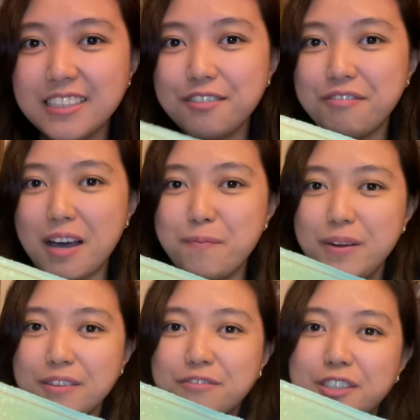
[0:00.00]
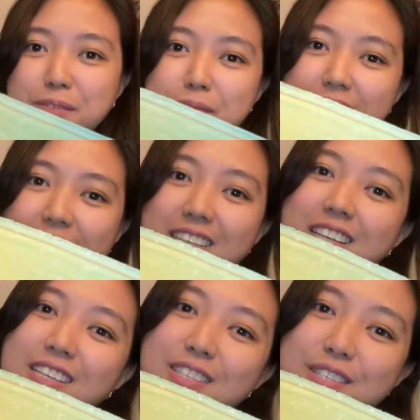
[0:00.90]
the fabric for me.
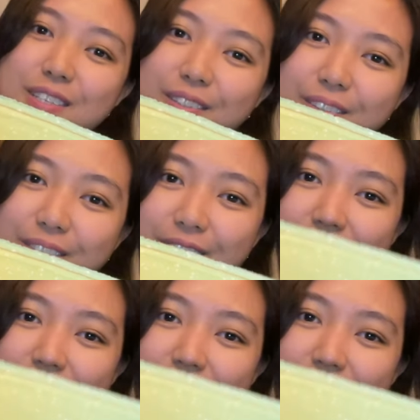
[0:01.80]
So